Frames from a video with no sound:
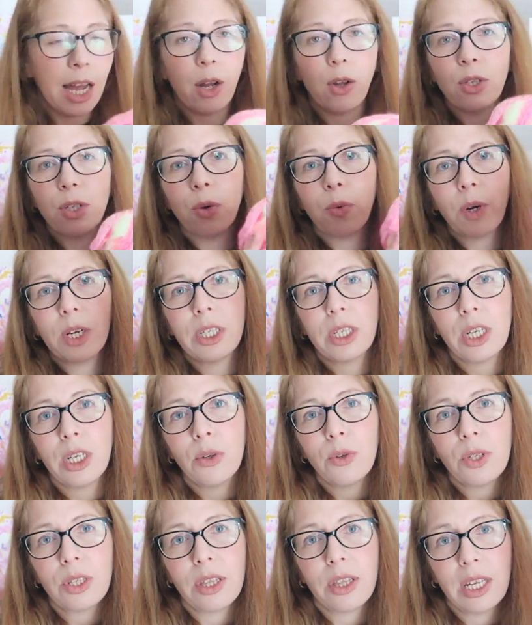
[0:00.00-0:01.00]
I also want to
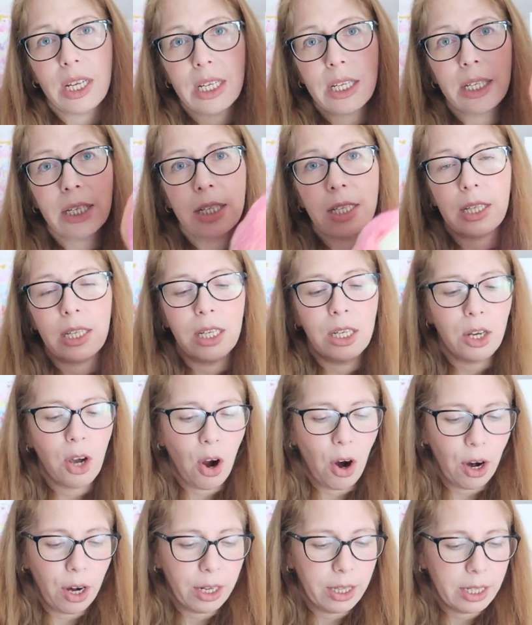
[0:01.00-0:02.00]
use this
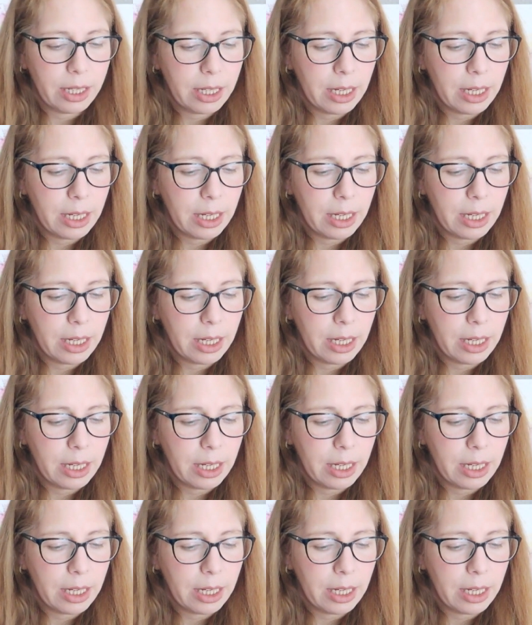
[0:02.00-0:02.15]
yarn.